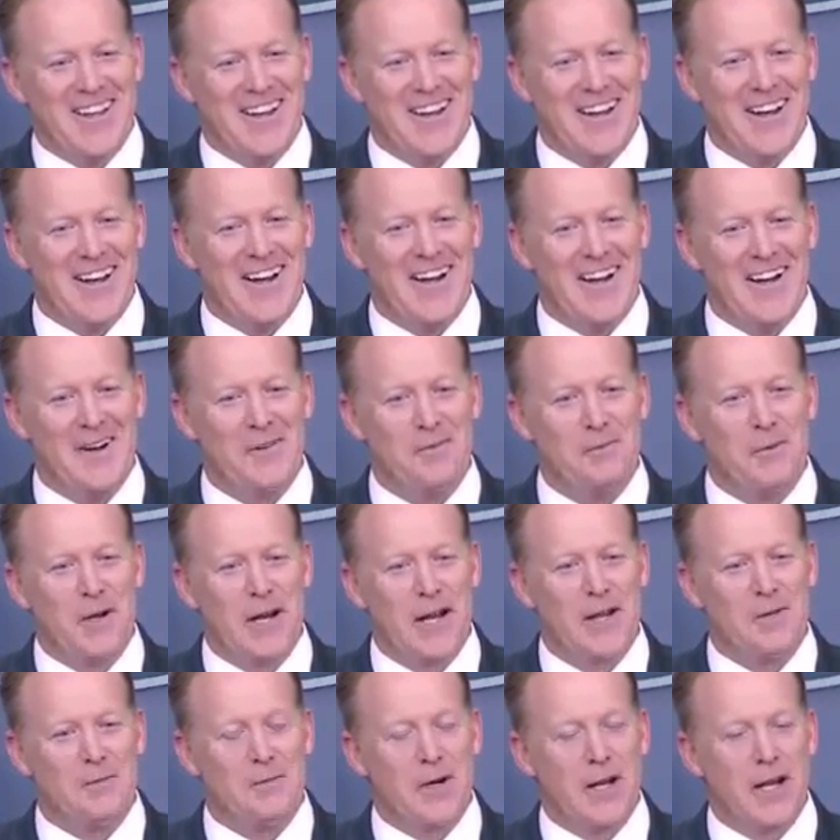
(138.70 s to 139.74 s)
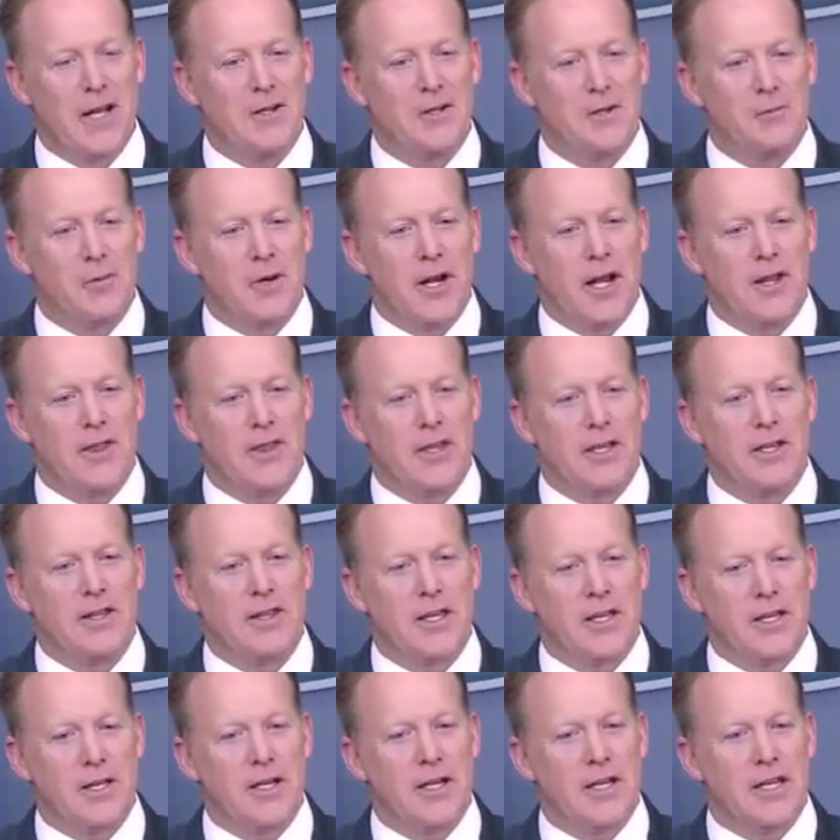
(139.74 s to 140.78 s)
But I think
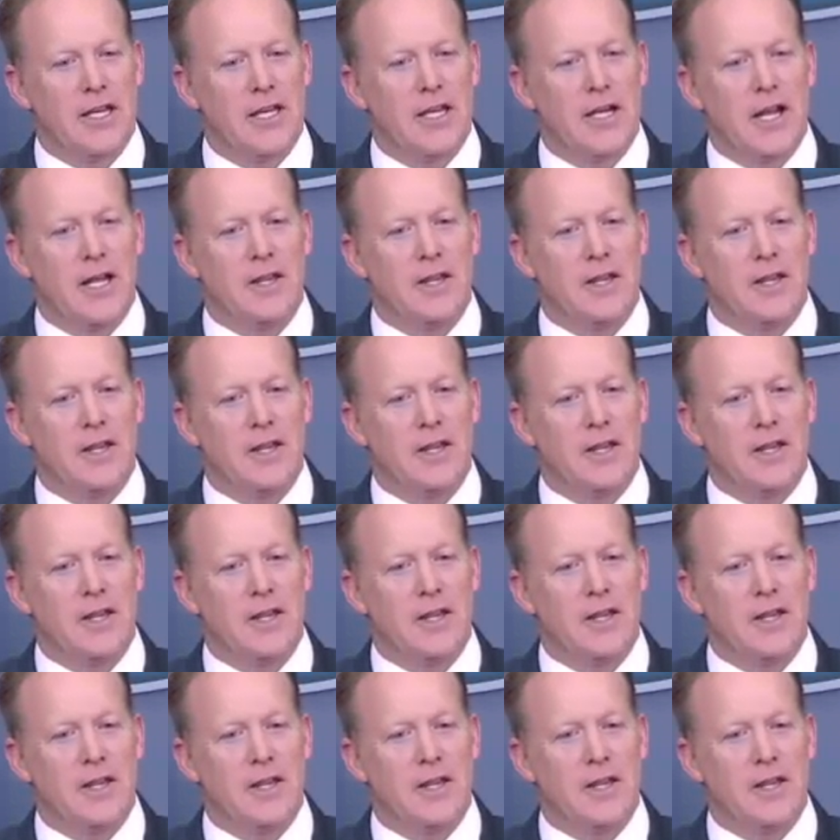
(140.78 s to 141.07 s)
that again.